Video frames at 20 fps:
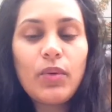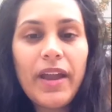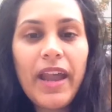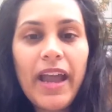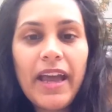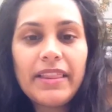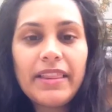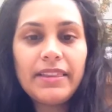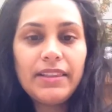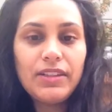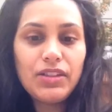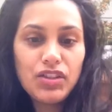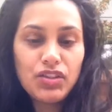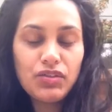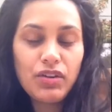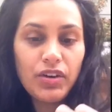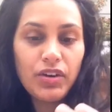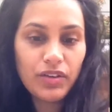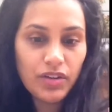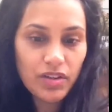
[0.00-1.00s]
though I had these
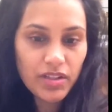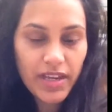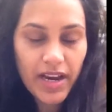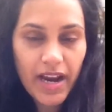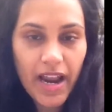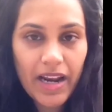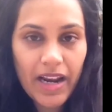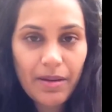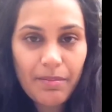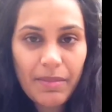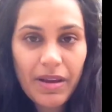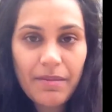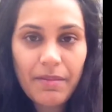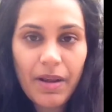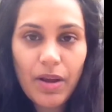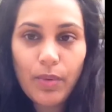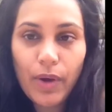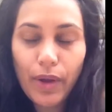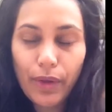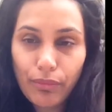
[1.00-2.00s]
struggles, I kind of made
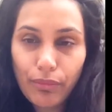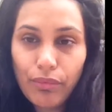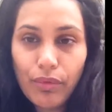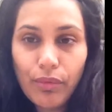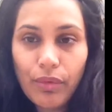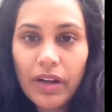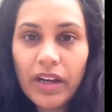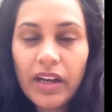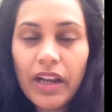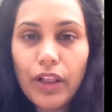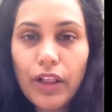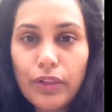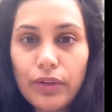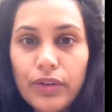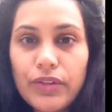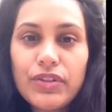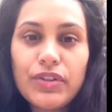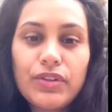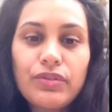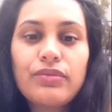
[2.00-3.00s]
my way through it, and I
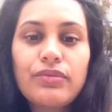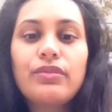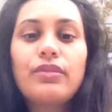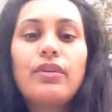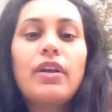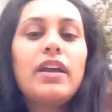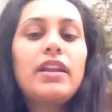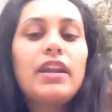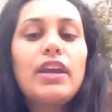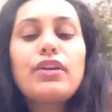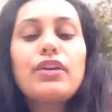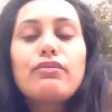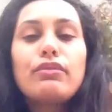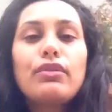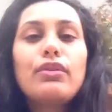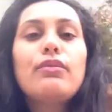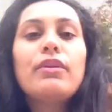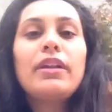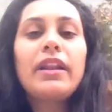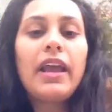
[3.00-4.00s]
learned and I
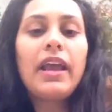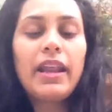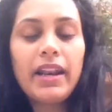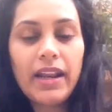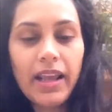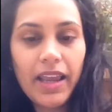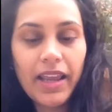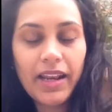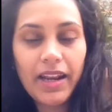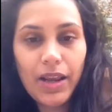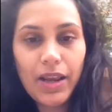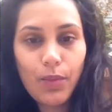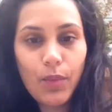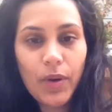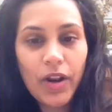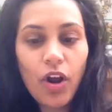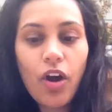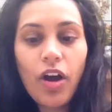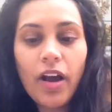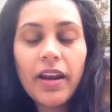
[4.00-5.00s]
grew and I
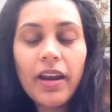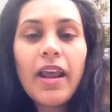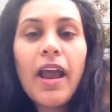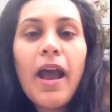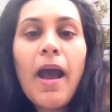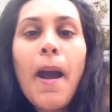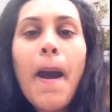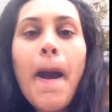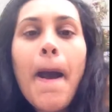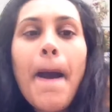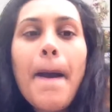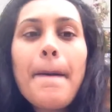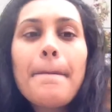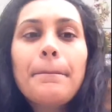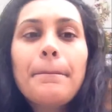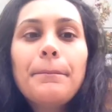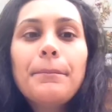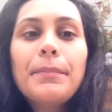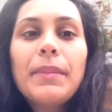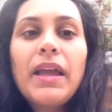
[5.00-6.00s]
went on.
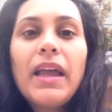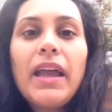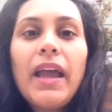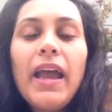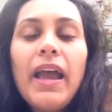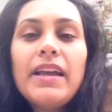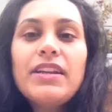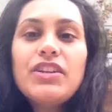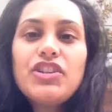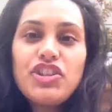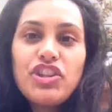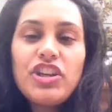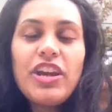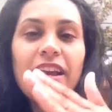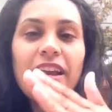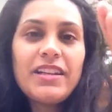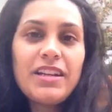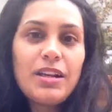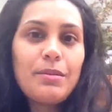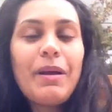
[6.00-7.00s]
And she
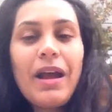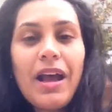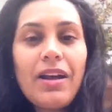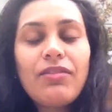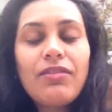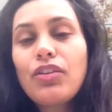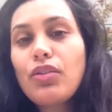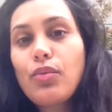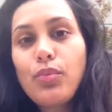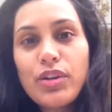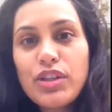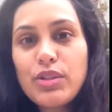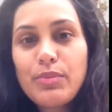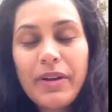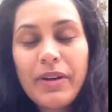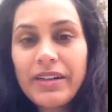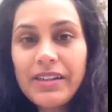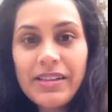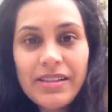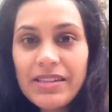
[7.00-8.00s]
ended up having the worst
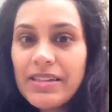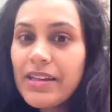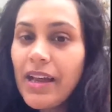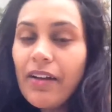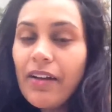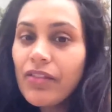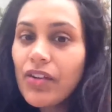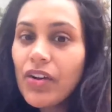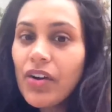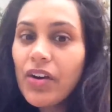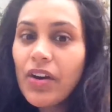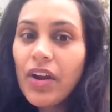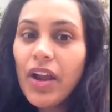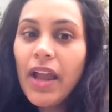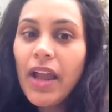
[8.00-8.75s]
pregnancy ever,